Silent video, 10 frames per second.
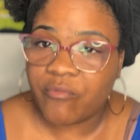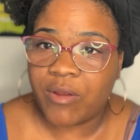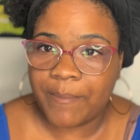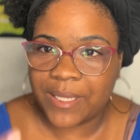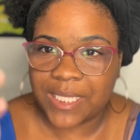
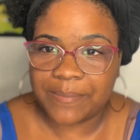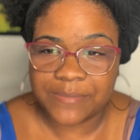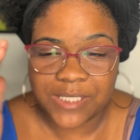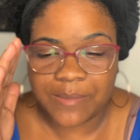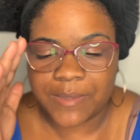I make
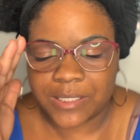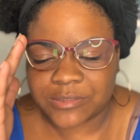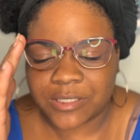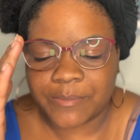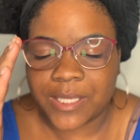that statement I
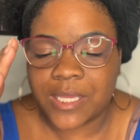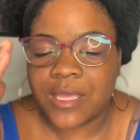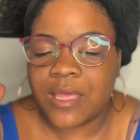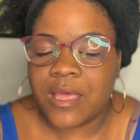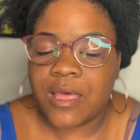was going to make,
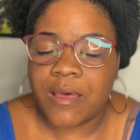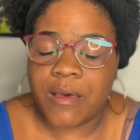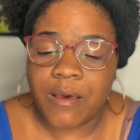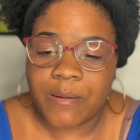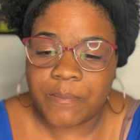
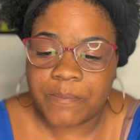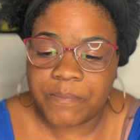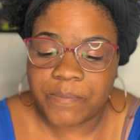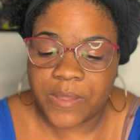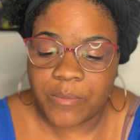
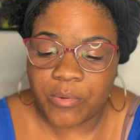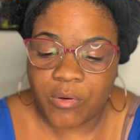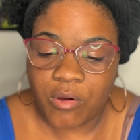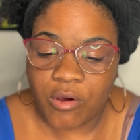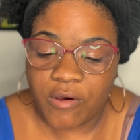
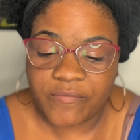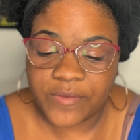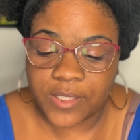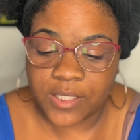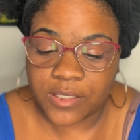people
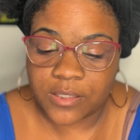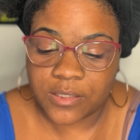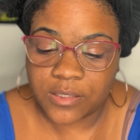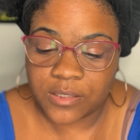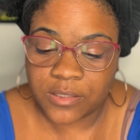often
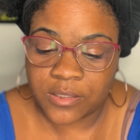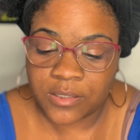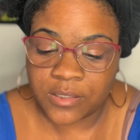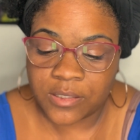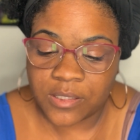
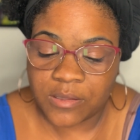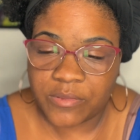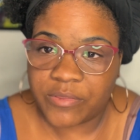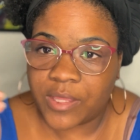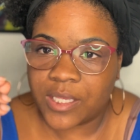
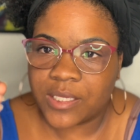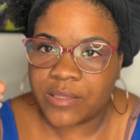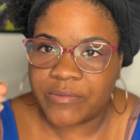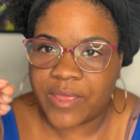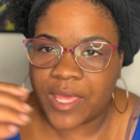
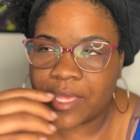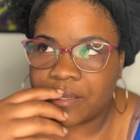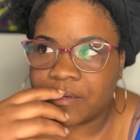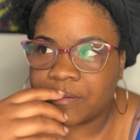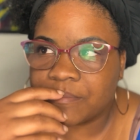think that